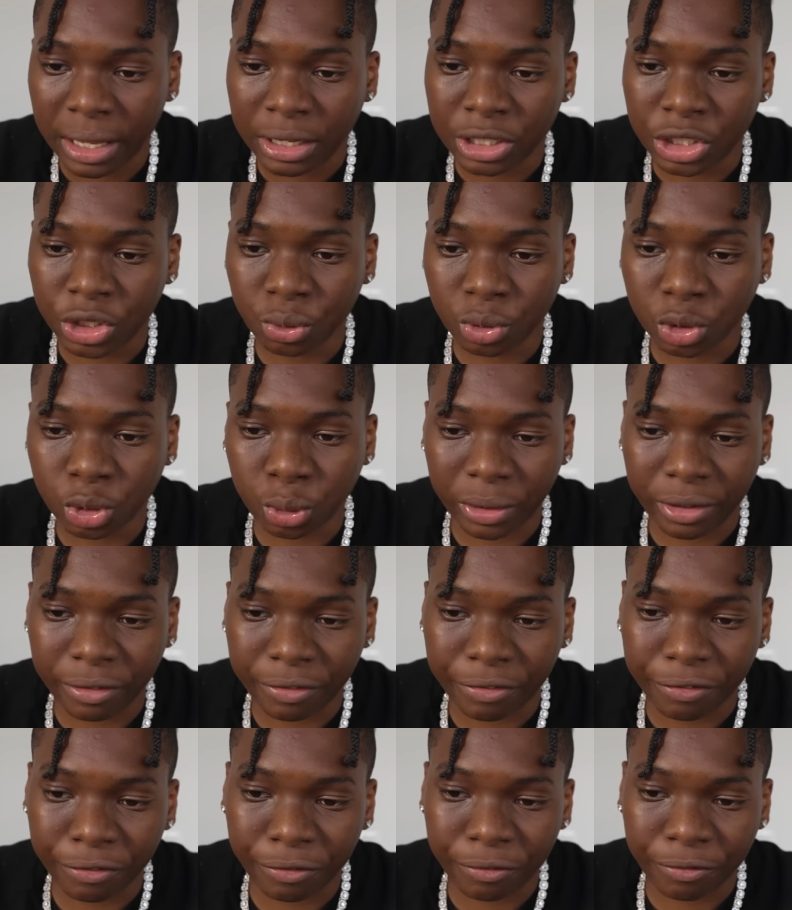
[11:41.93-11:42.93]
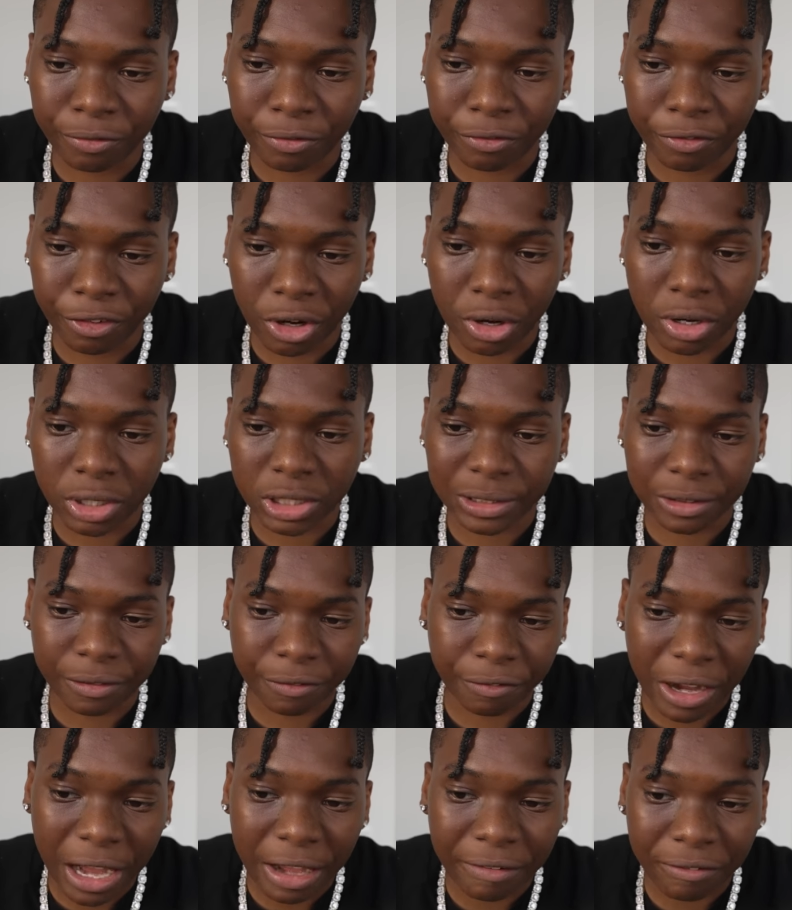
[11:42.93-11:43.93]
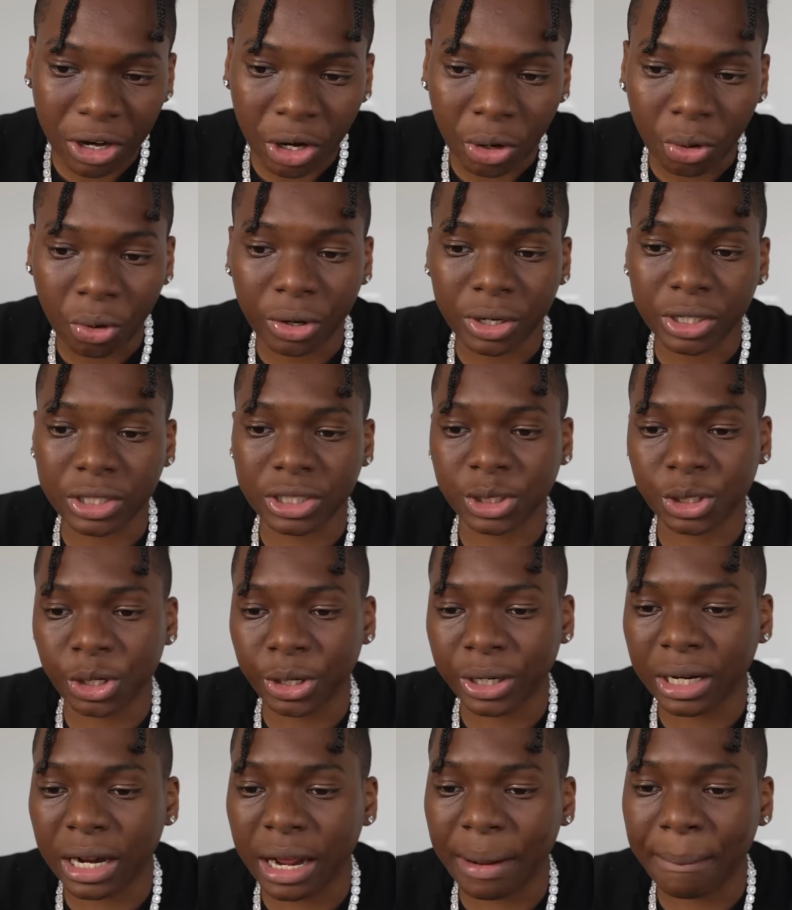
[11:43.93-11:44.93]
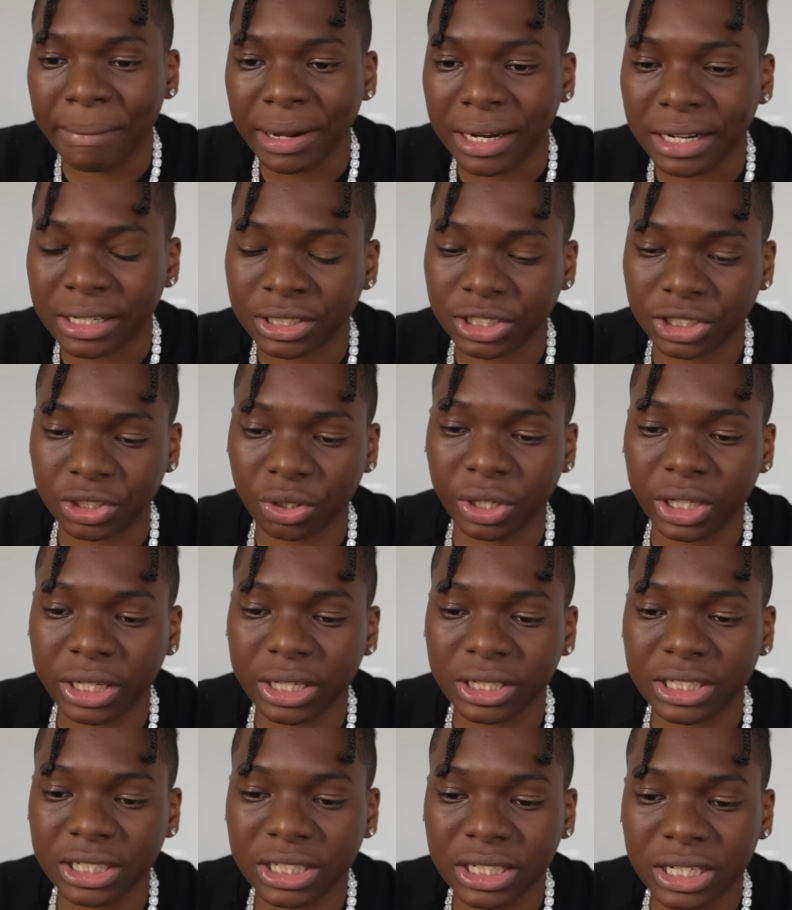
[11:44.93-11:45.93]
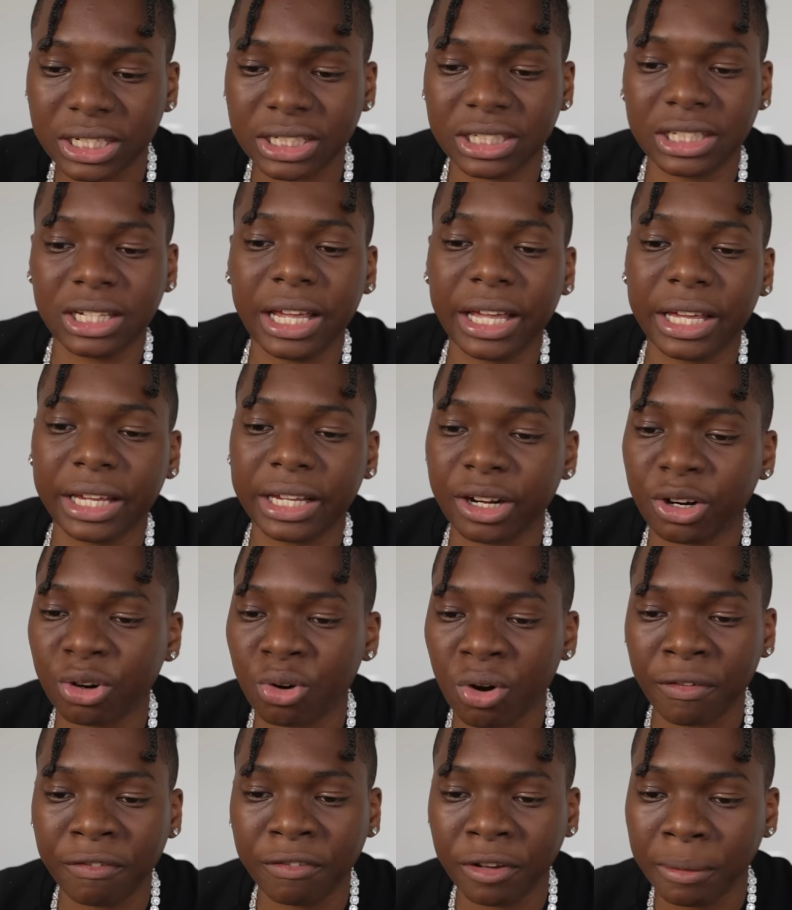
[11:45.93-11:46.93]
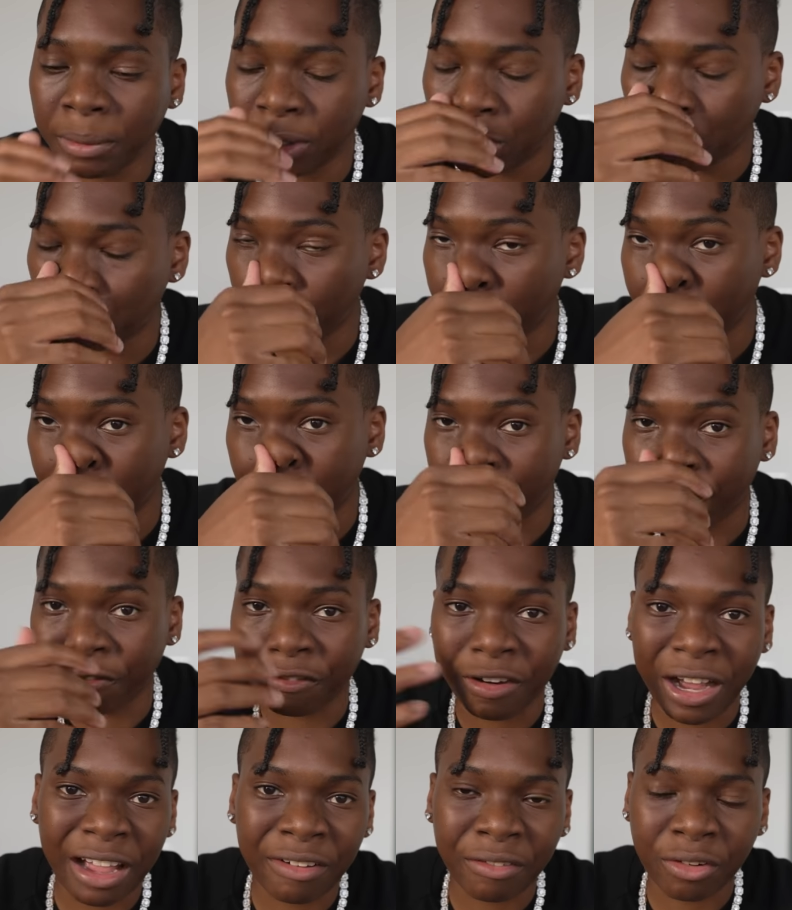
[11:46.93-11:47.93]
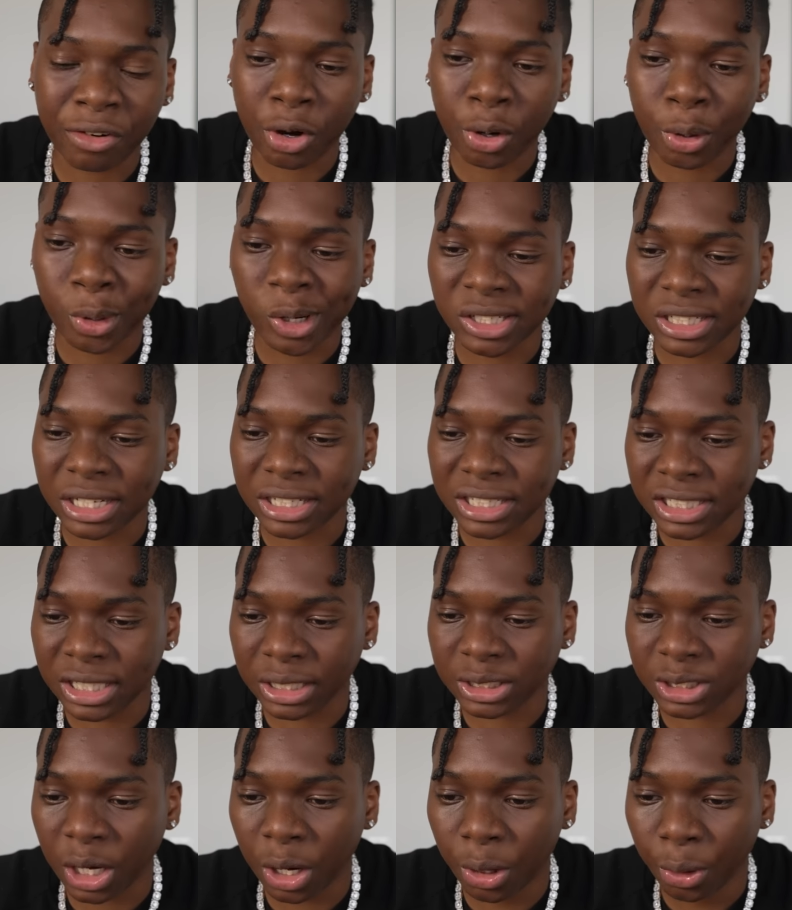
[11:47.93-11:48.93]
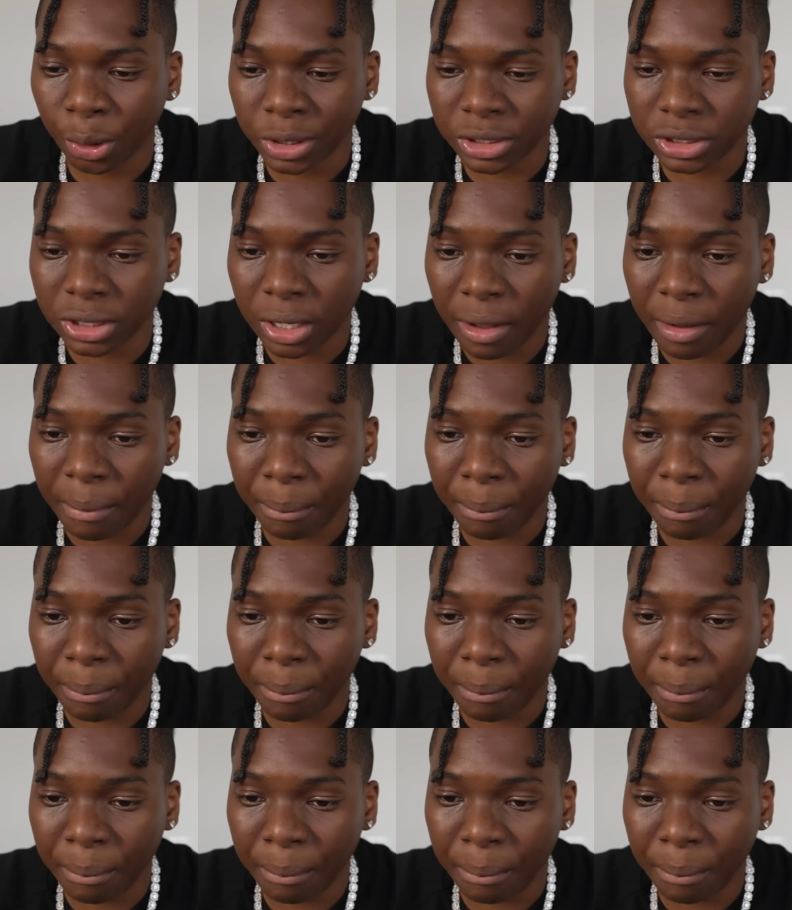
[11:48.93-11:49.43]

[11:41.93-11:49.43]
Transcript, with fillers: June 21st is five hours, 39 minutes. So you can see it's like roughly between five hours and six hours.